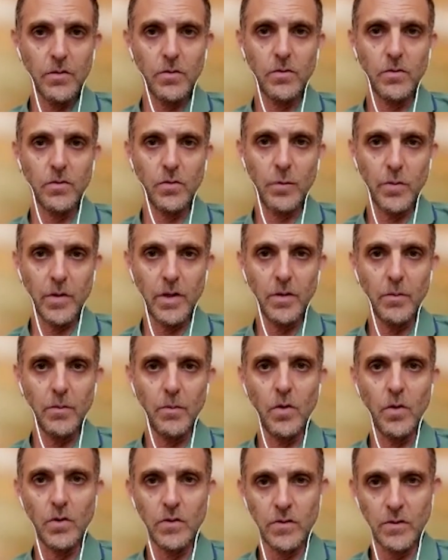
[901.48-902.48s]
to be
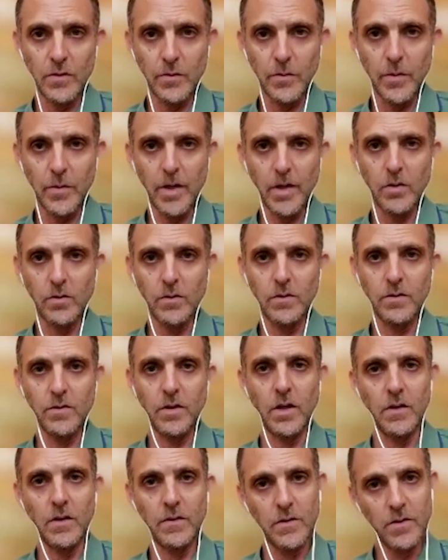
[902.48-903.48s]
most about the
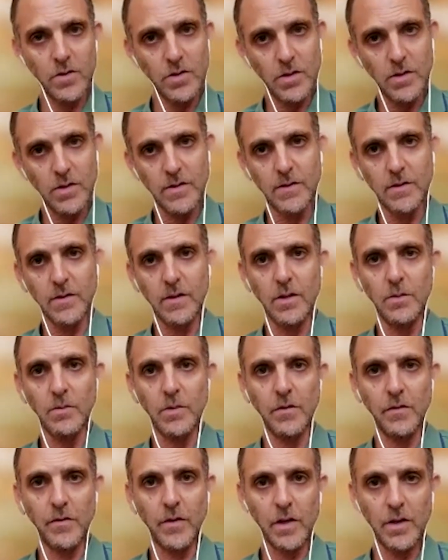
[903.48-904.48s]
hostages and
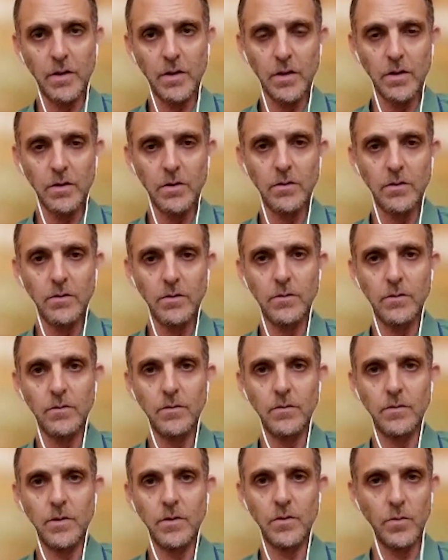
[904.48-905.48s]
my father,
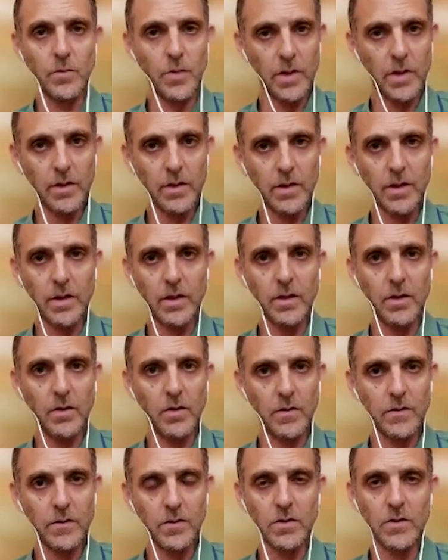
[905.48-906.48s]
and to bring the
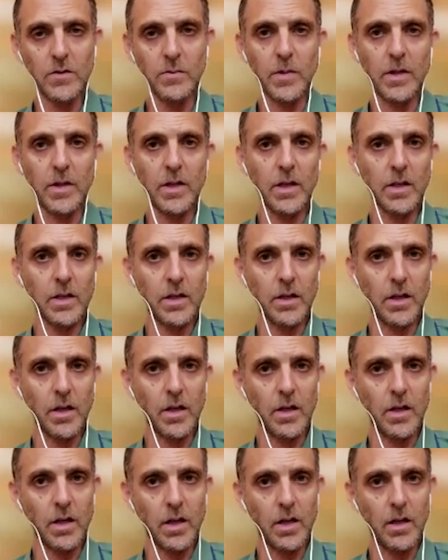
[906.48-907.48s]
hostages, but
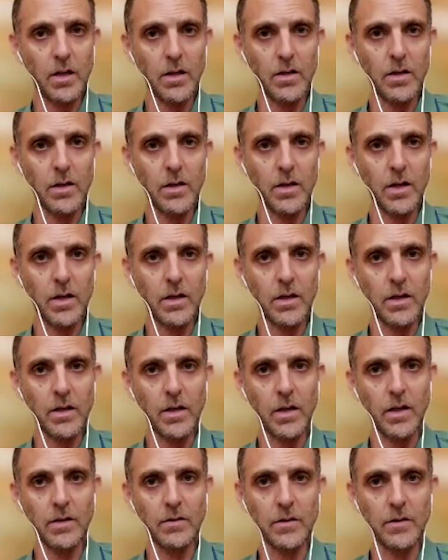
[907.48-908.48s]
I
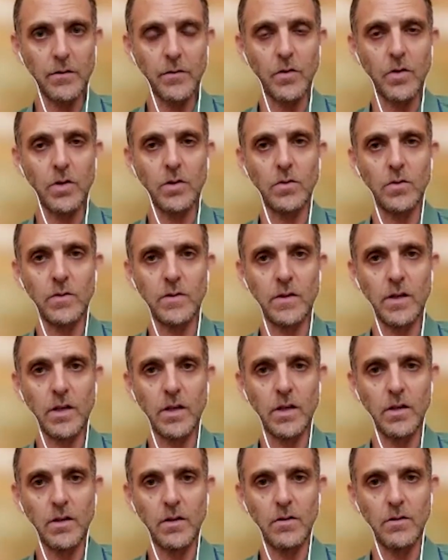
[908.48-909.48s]
can't avoid to
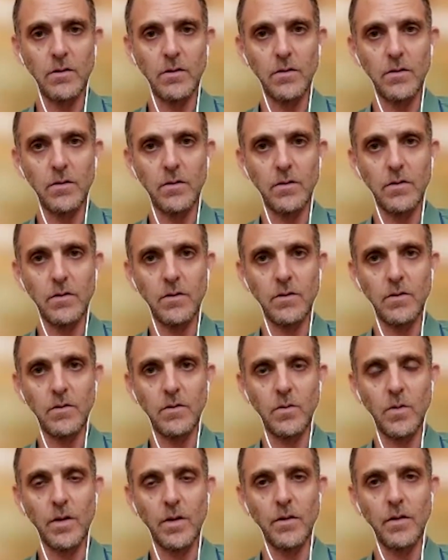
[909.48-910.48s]
say
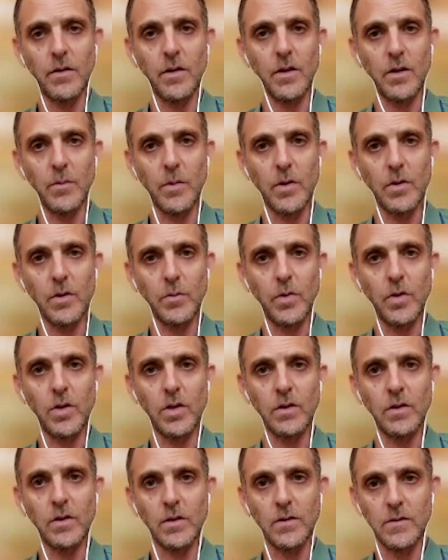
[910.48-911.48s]
one thing about
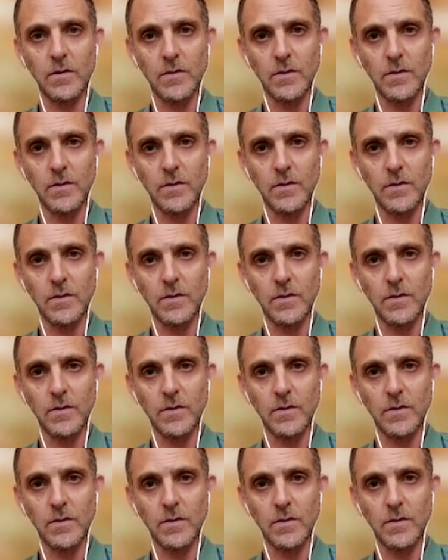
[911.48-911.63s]
politics.